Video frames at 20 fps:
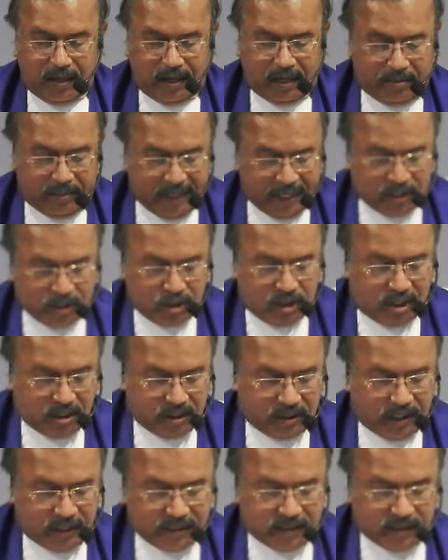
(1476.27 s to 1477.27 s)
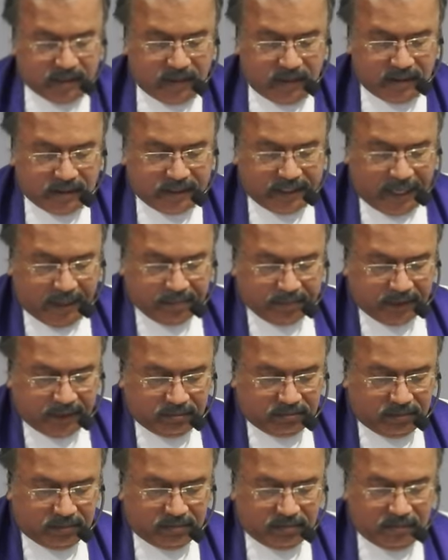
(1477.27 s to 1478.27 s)
And based on this
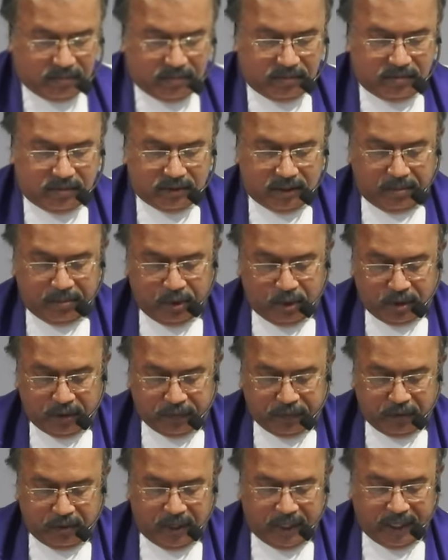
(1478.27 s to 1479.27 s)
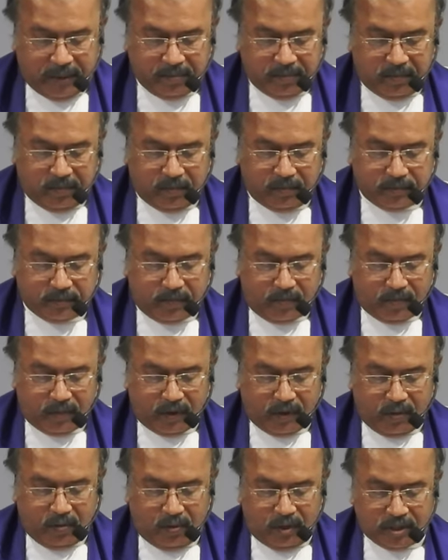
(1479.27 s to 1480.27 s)
chapter, the beautiful hymn
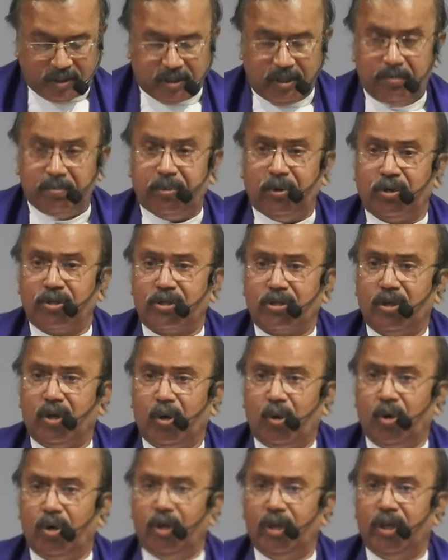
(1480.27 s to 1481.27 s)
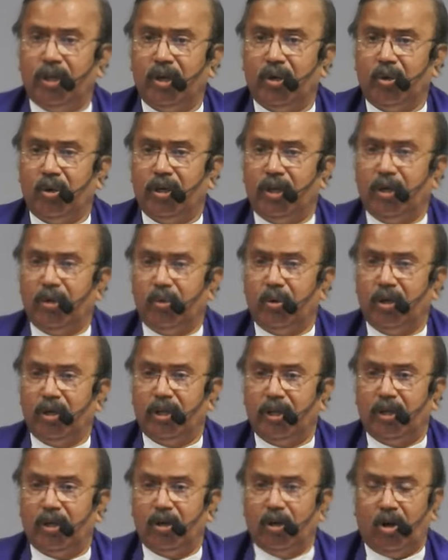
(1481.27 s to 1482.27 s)
was composed, "Holy, Holy,
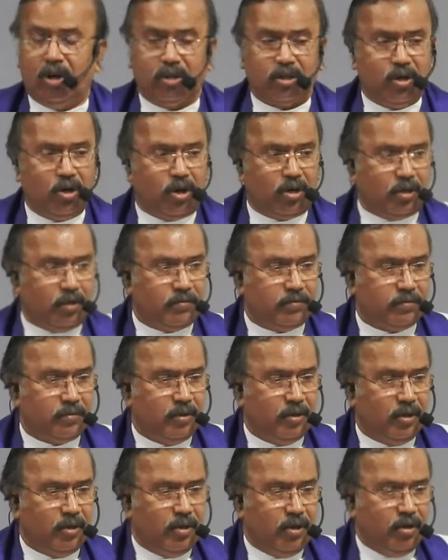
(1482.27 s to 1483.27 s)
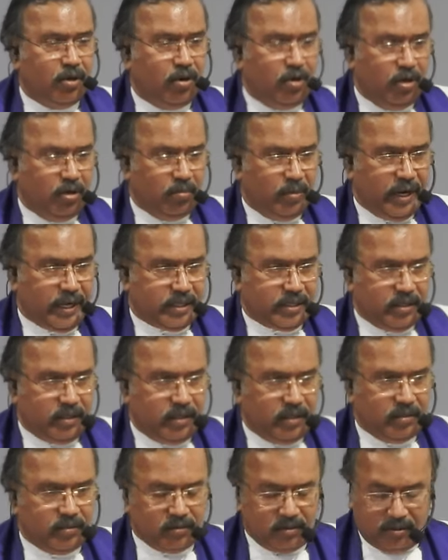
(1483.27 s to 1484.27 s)
Holy, Lord God of
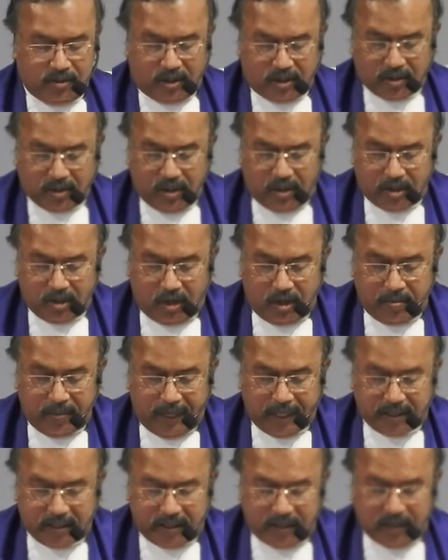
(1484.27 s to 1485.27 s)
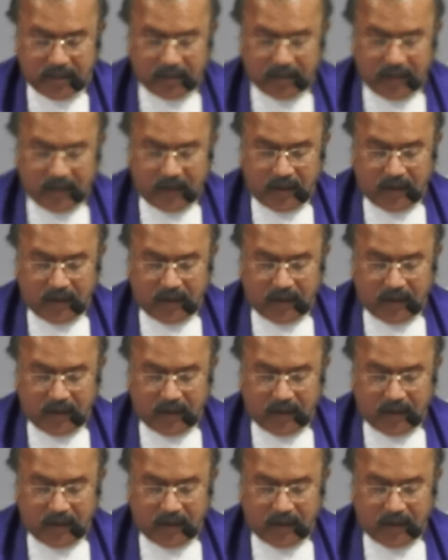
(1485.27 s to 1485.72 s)
Almighty, Lord God Almighty."